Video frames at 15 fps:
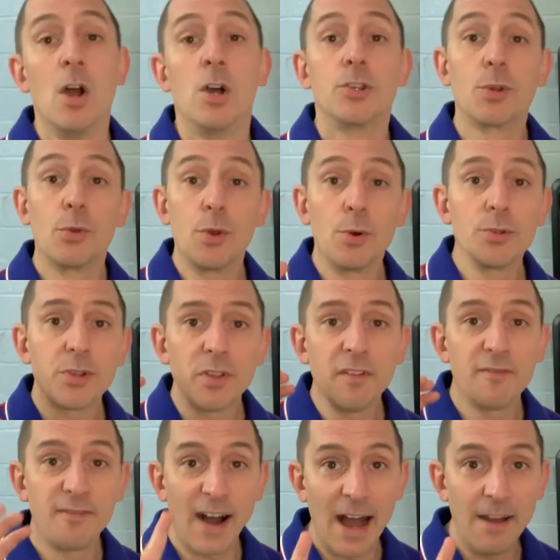So those are the
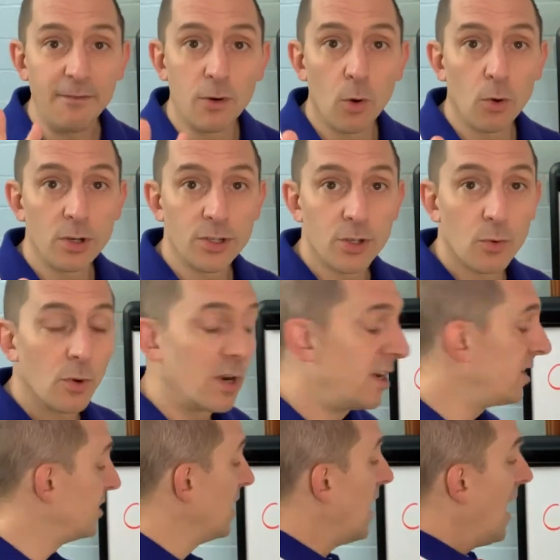five core
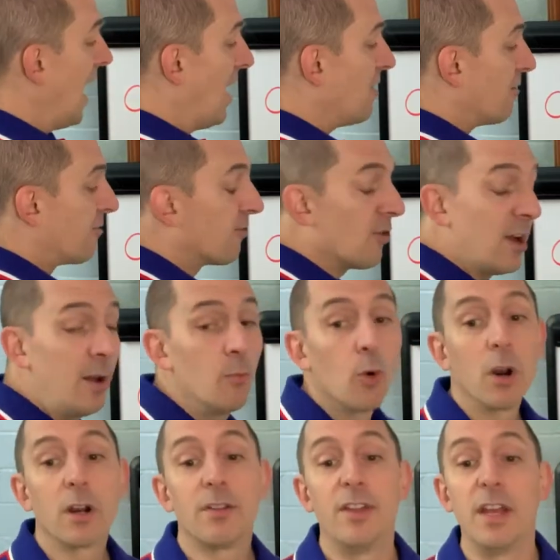stories and the
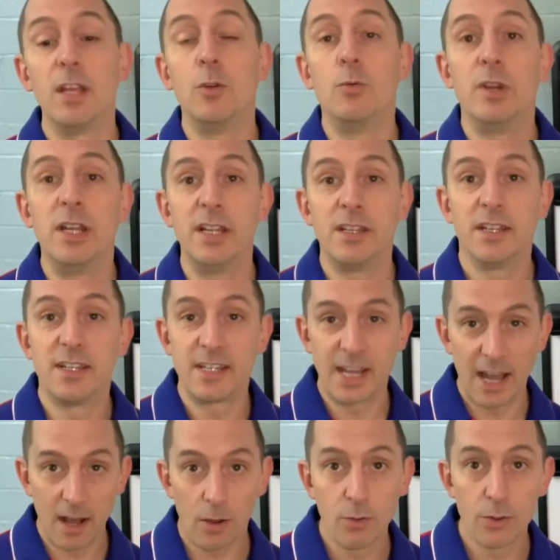framework that you need to
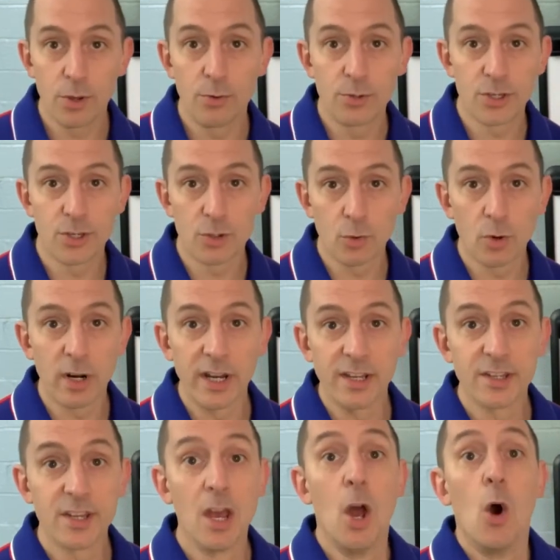tell those
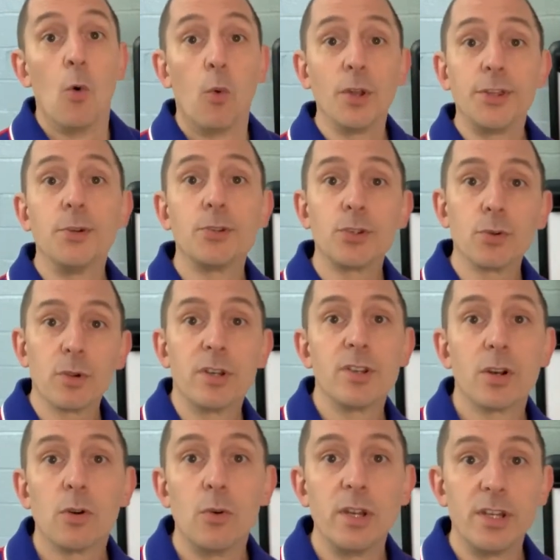stories. What those stories
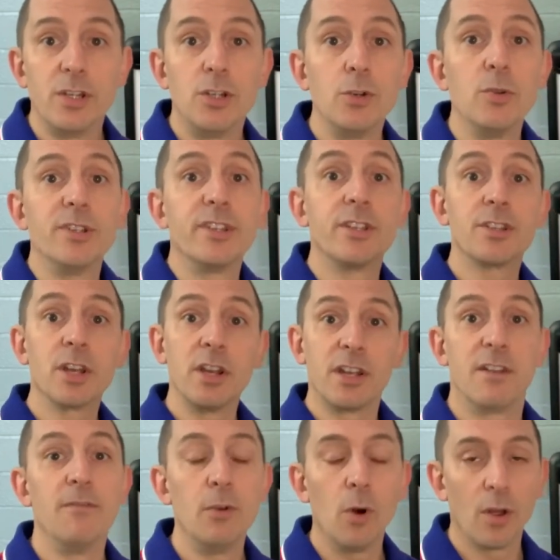are going to do is it's going to
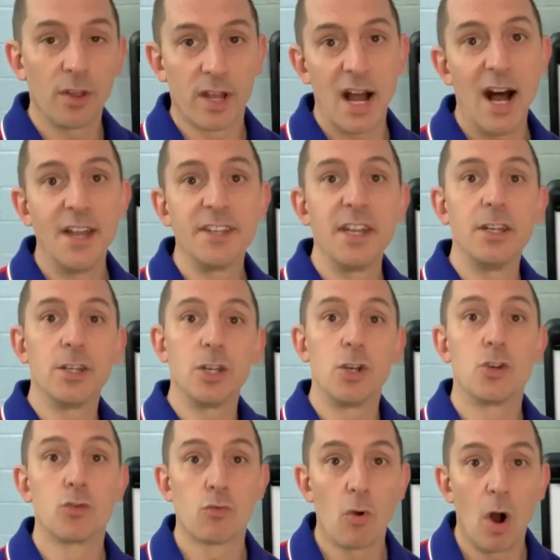give you all the content to
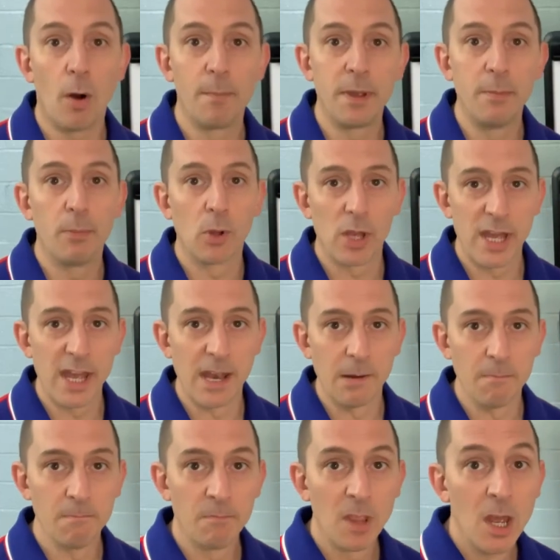draw people in.
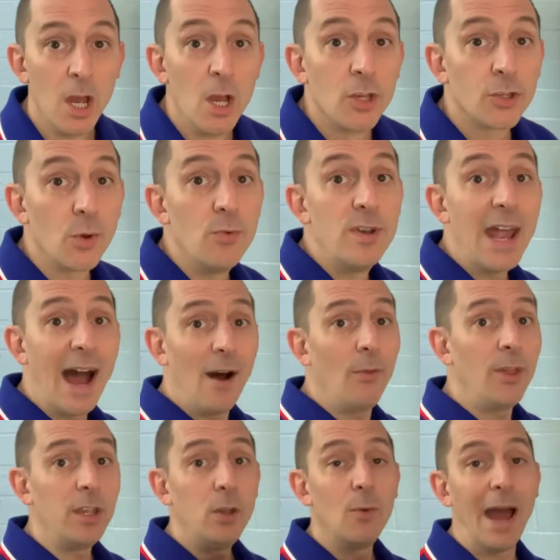So now
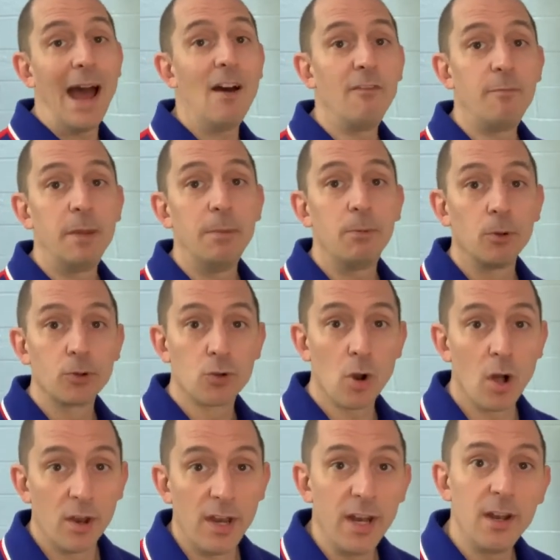that you have people
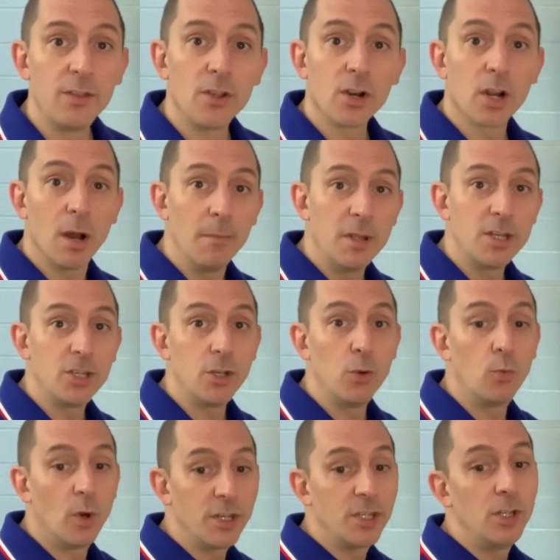drawn in and they're coming to you,
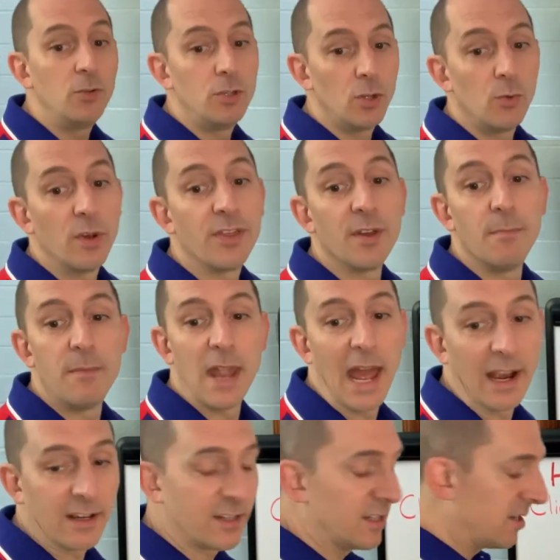what do you do with them
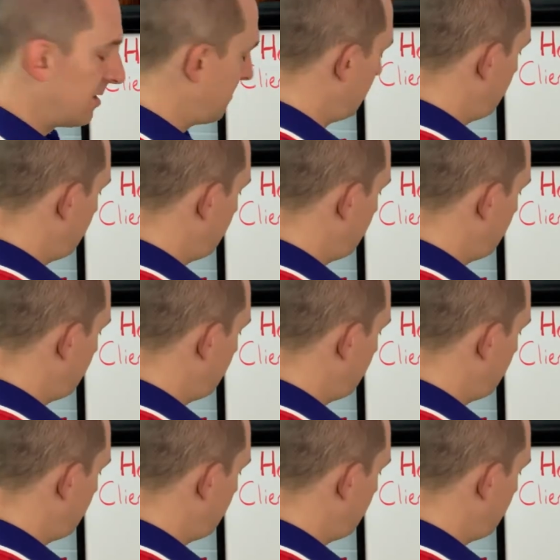next?